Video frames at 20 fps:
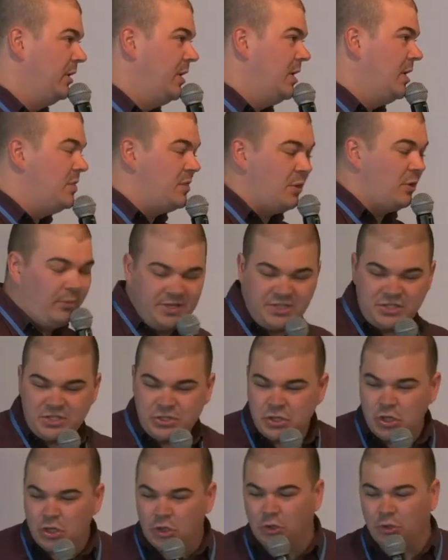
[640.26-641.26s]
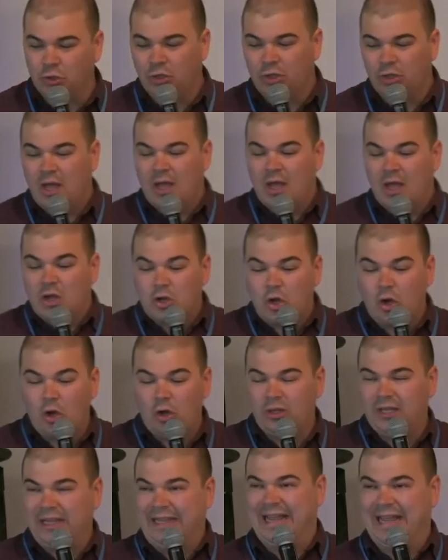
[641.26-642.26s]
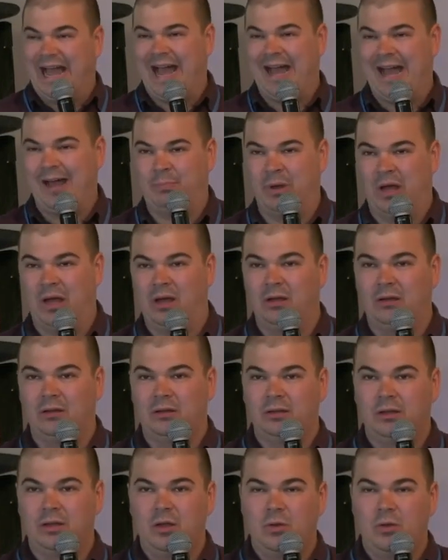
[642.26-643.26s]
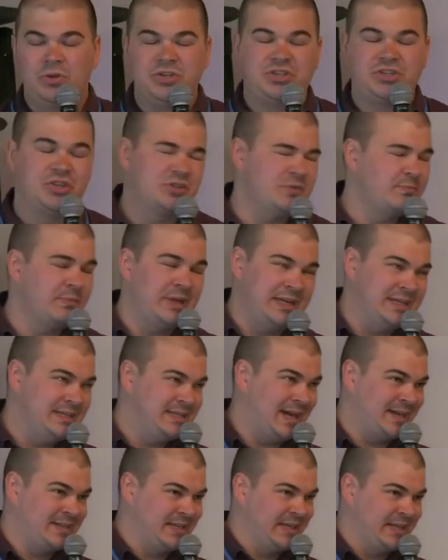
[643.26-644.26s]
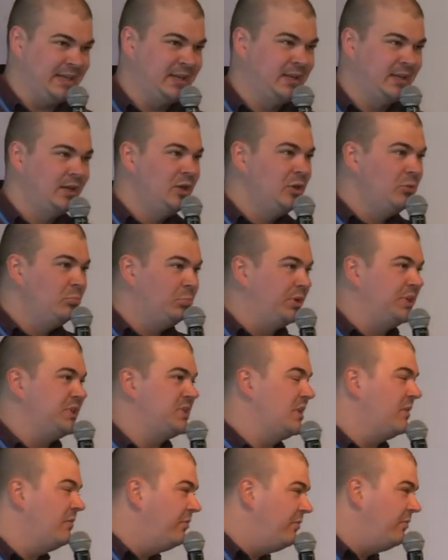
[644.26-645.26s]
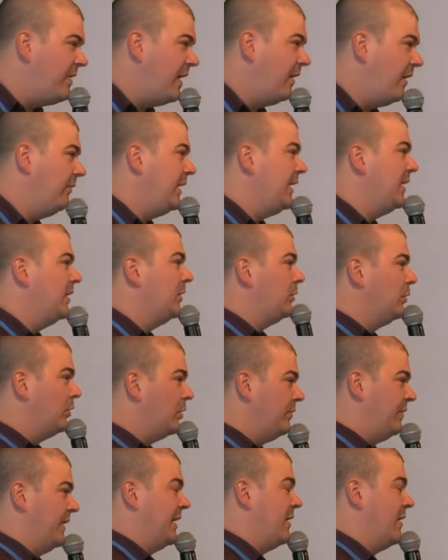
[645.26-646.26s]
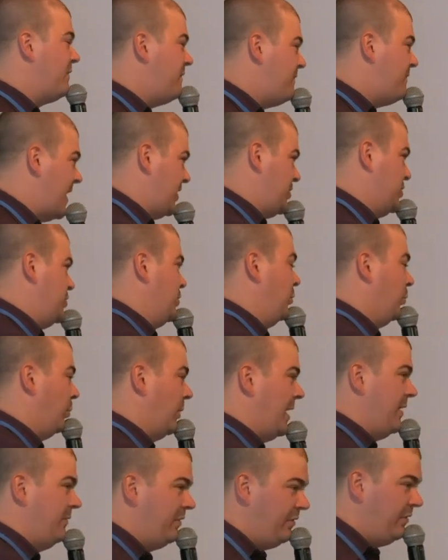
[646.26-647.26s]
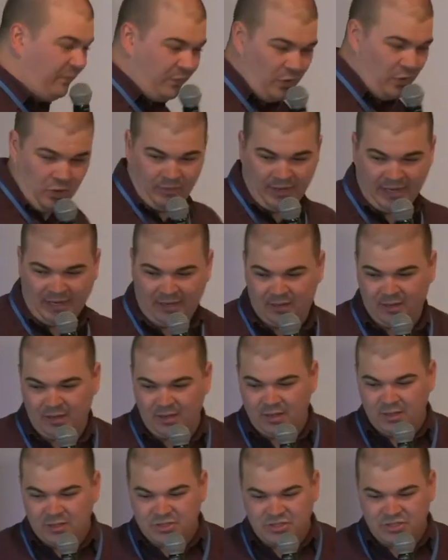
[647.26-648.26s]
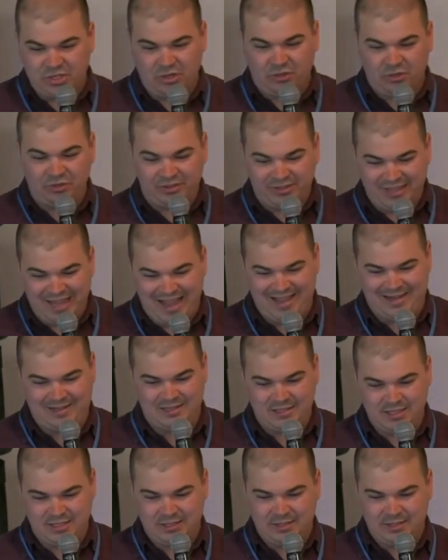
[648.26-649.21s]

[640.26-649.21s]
There is no calling Abba, which doesn't mean daddy, but it's a very loving, affectionate way of referring to your dad.